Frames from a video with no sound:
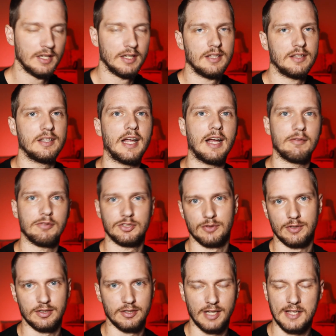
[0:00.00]
the average
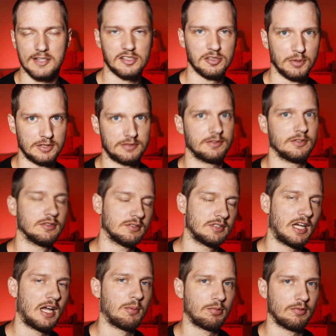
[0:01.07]
runner, not so much for
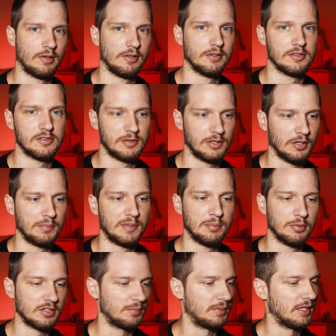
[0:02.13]
top runners,
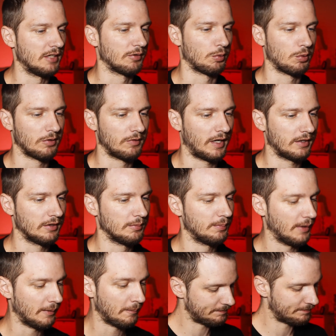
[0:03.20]
people competing for world
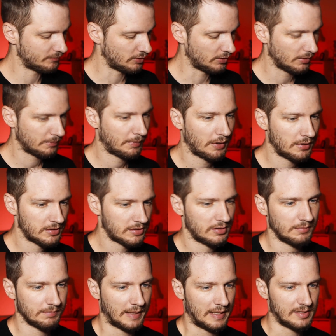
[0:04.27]
record, but your personal
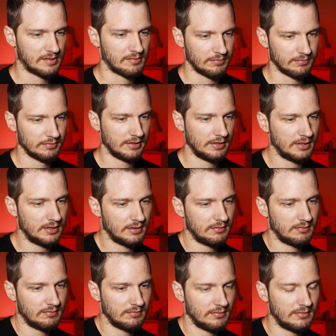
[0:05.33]
best really
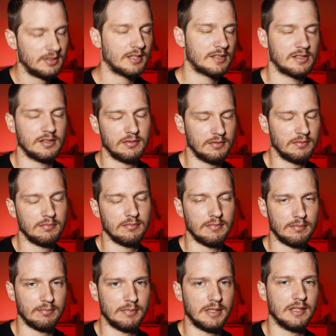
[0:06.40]
doesn't
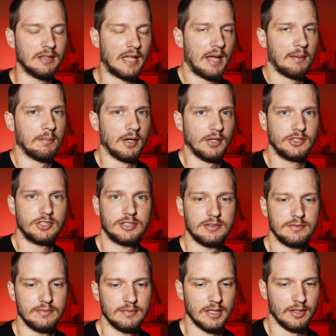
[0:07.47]
mean that much
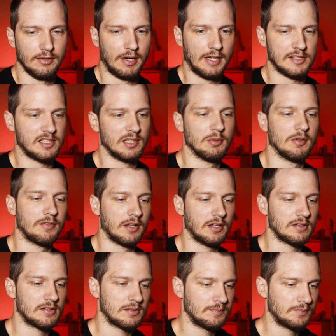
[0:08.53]
in the grand scheme of
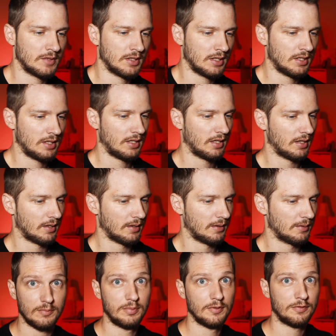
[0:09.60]
things. Now,
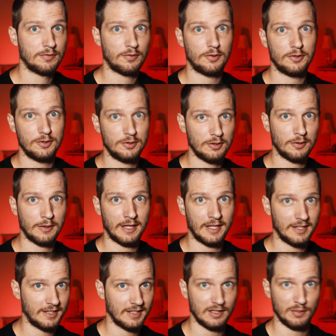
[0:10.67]
before you go ahead and
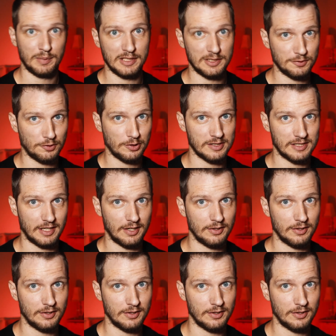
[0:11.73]
get the pitchforks out and